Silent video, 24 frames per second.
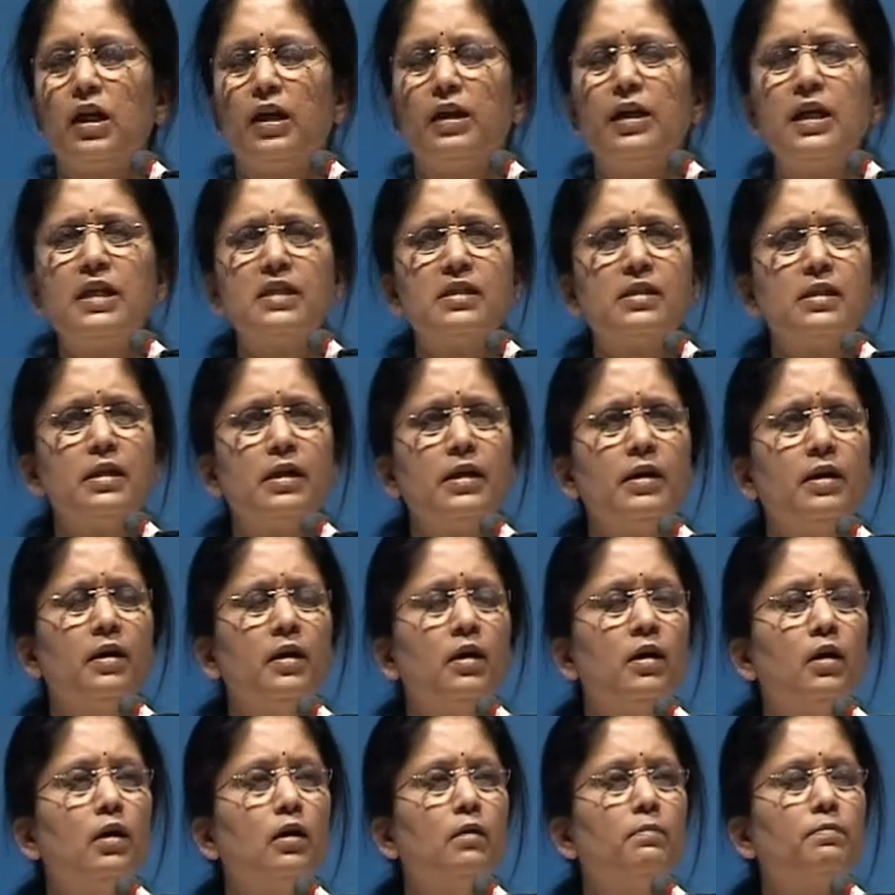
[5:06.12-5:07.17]
let's say,
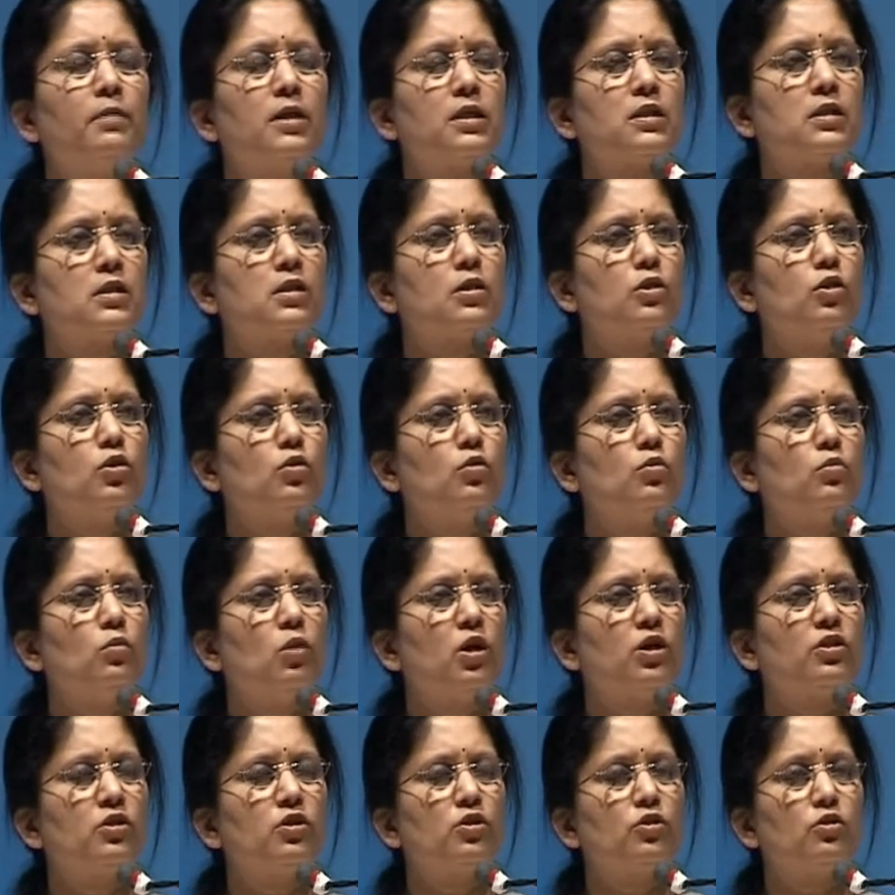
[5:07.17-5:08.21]
a person who
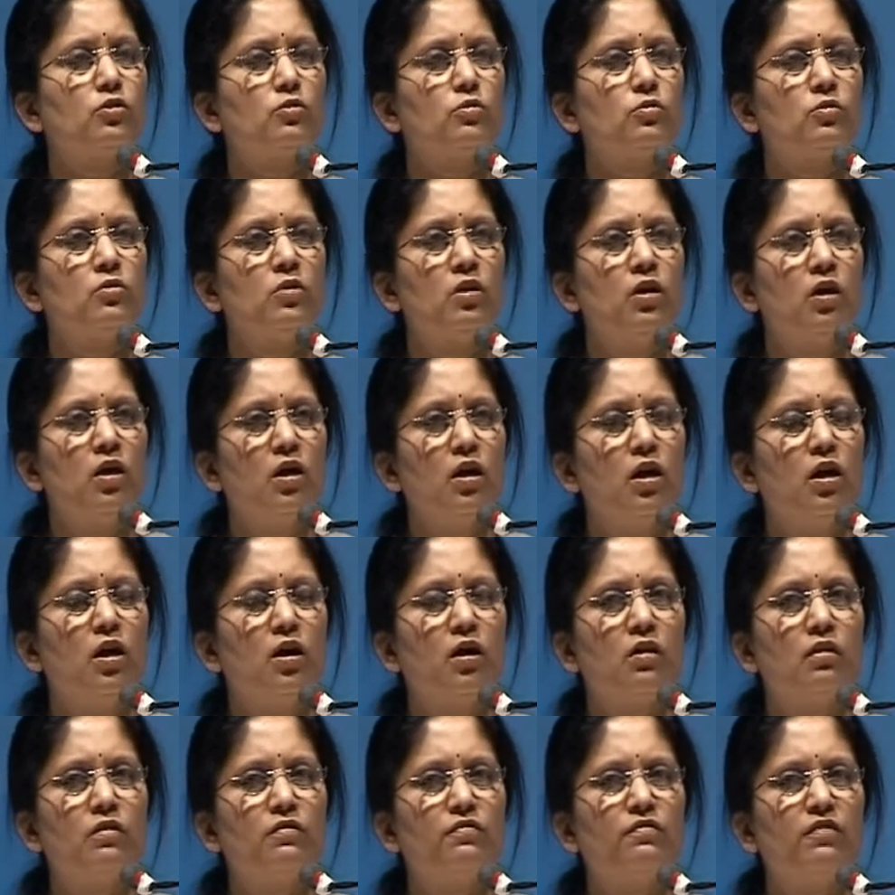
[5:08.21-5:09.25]
wants to
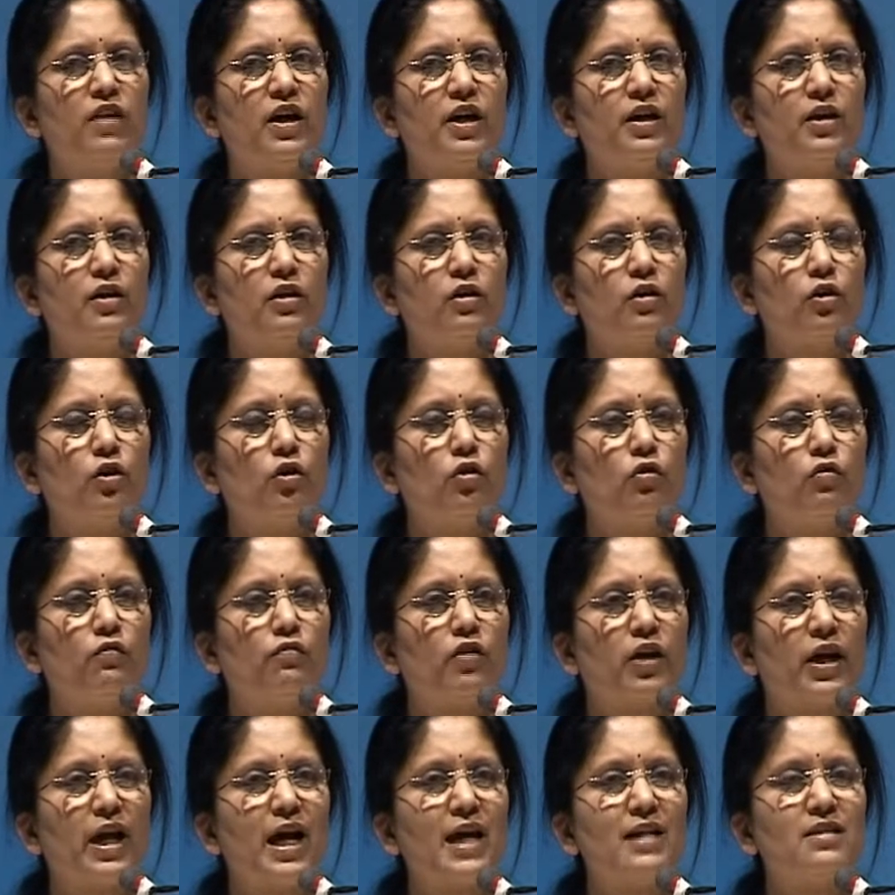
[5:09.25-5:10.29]
uh, find a cure
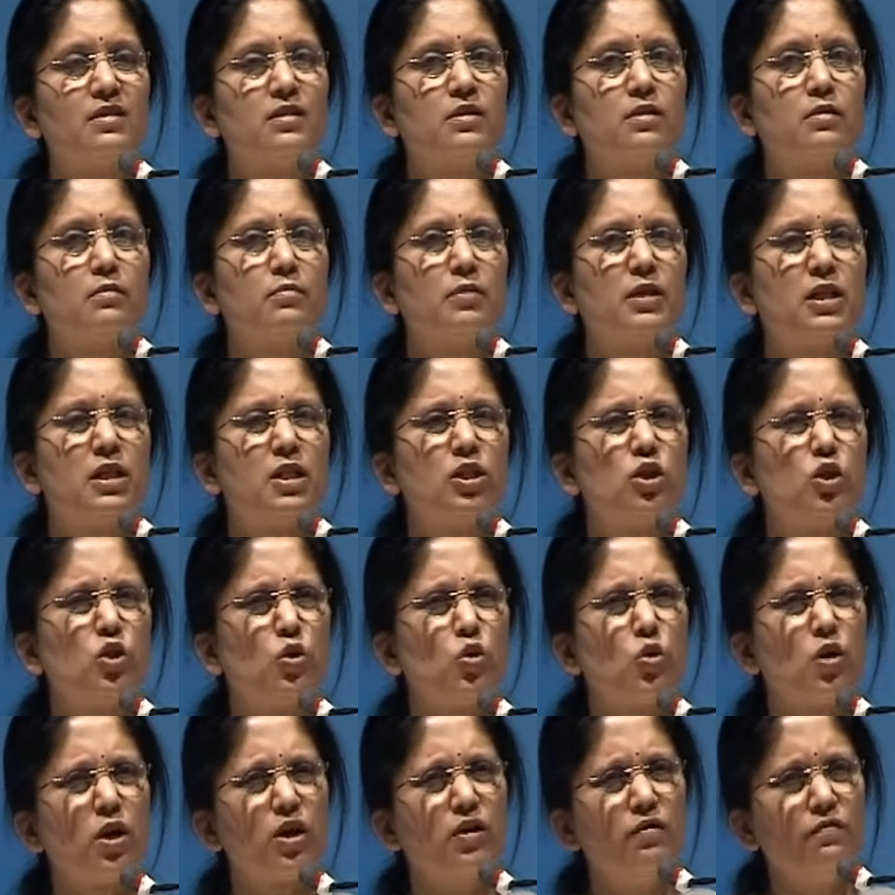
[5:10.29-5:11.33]
for cancer, but he's
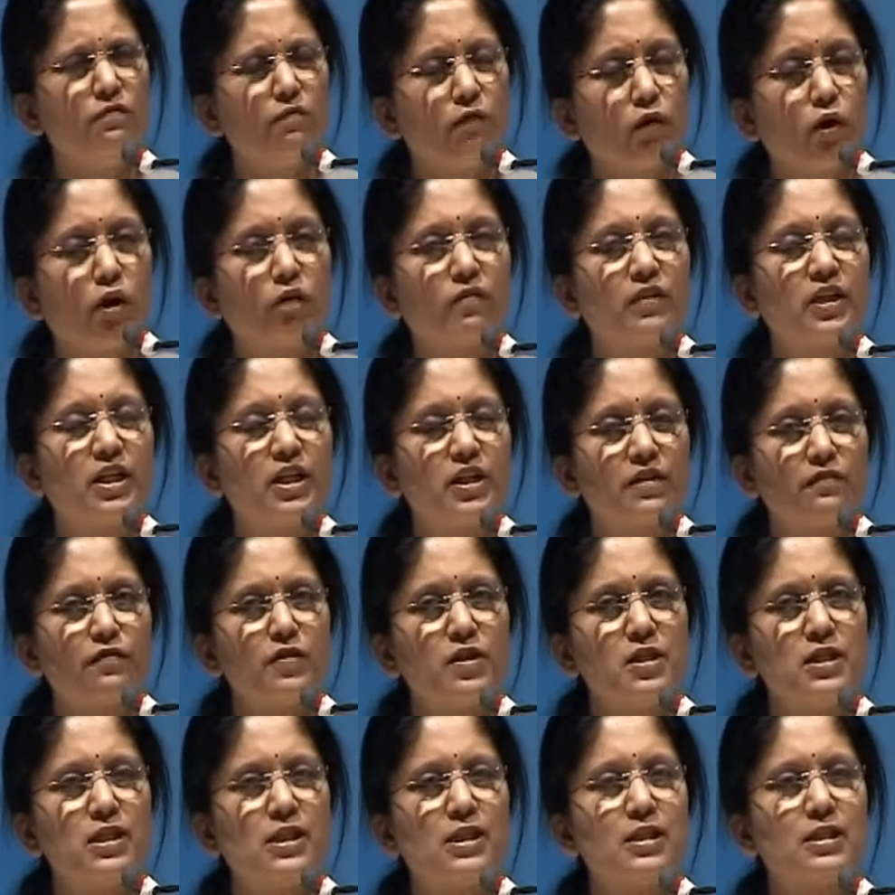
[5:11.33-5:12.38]
so involved. The
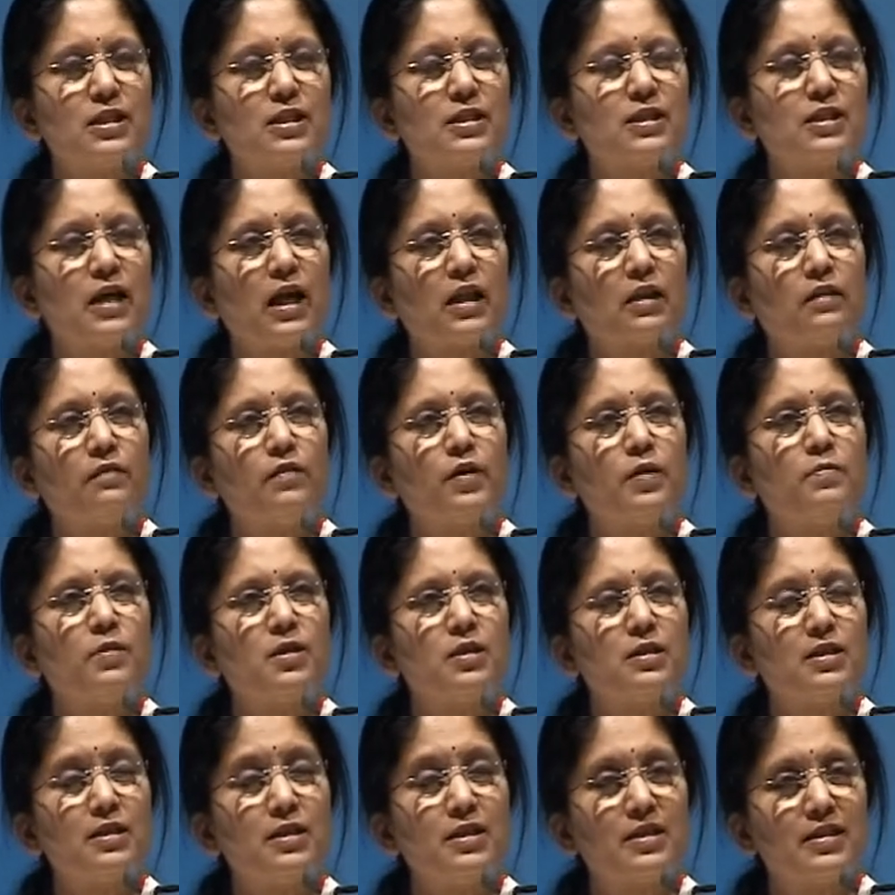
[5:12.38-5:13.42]
difference is a sattvic
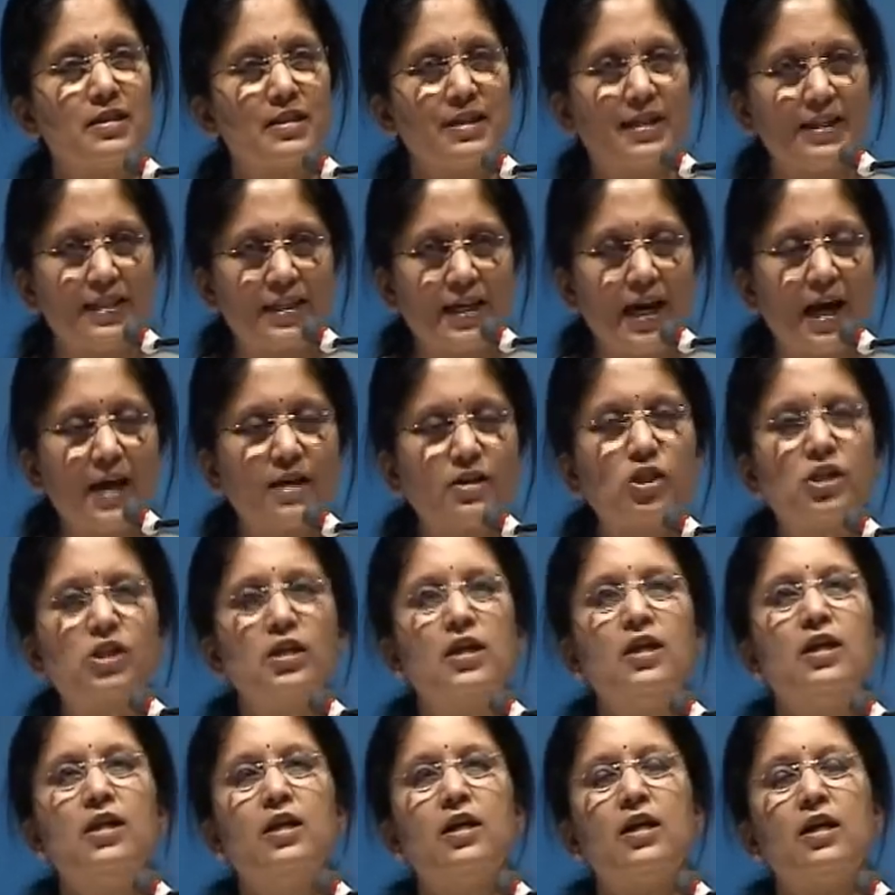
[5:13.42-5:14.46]
person is detached,
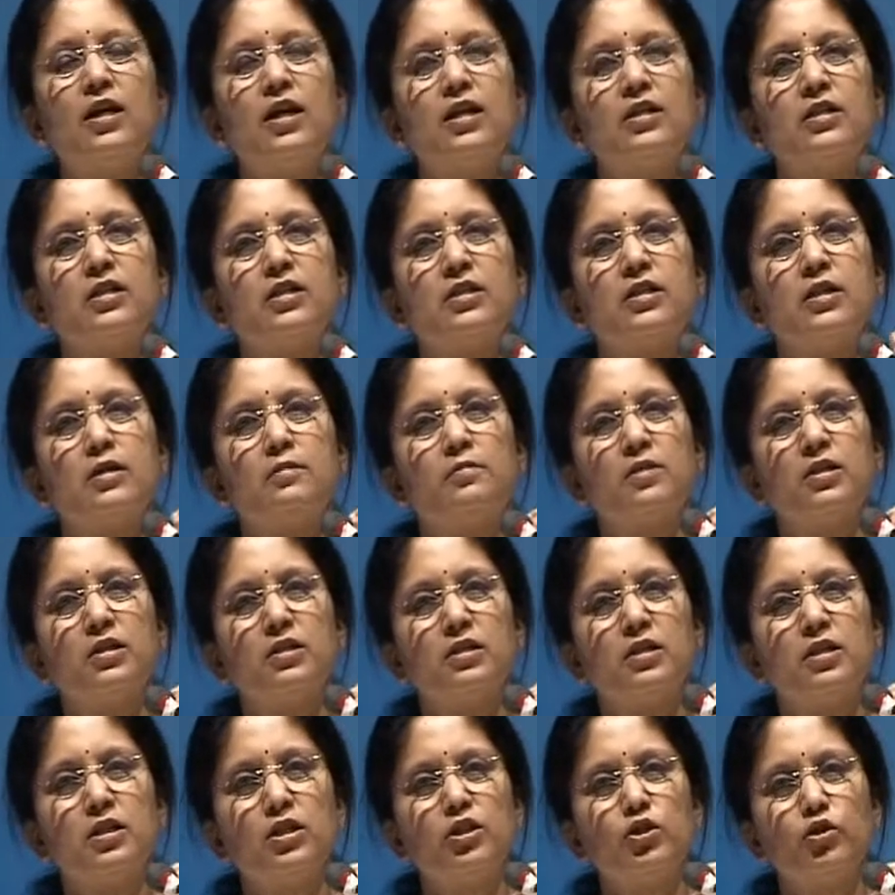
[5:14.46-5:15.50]
a rajasic
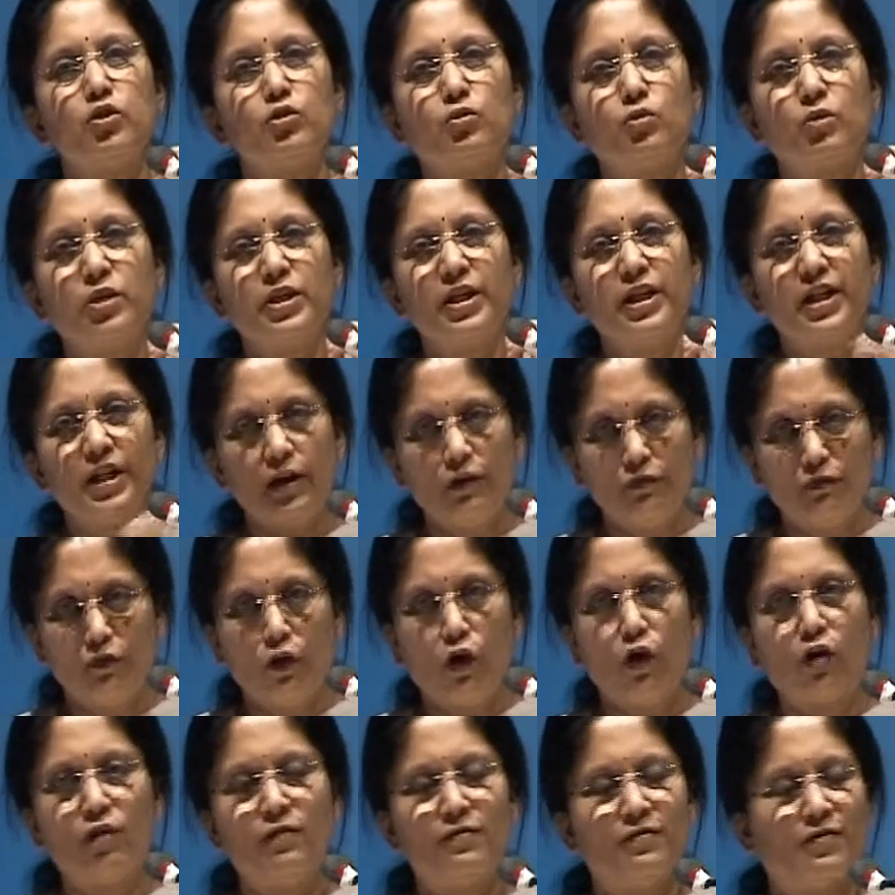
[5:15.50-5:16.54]
person is totally
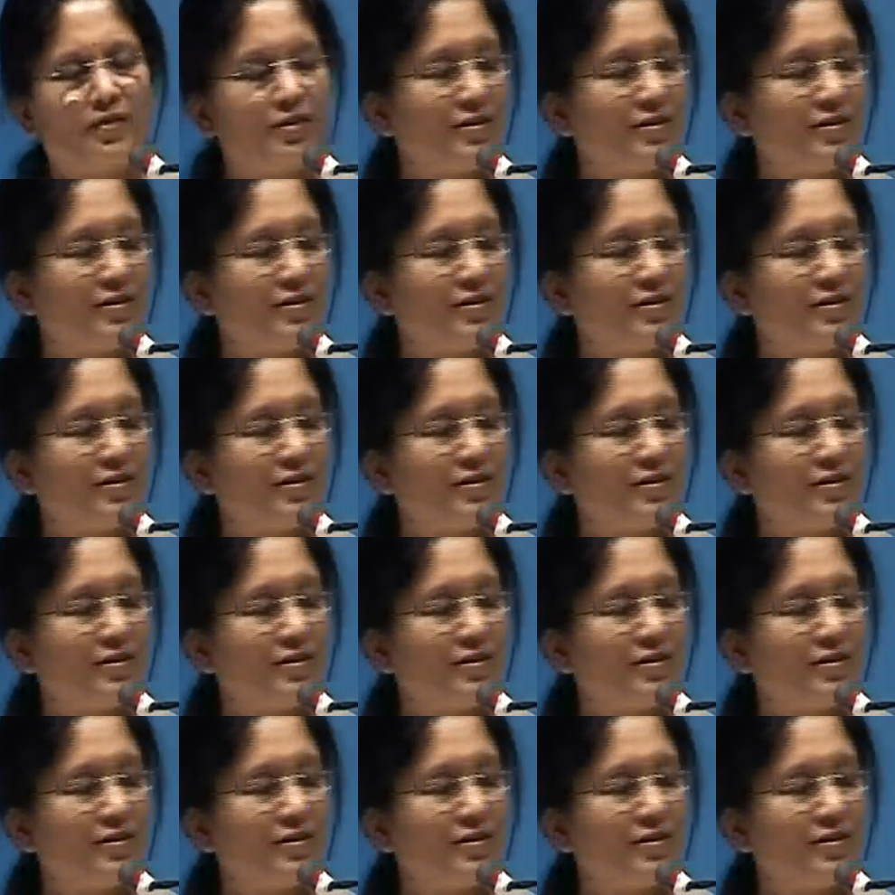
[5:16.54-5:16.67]
involved.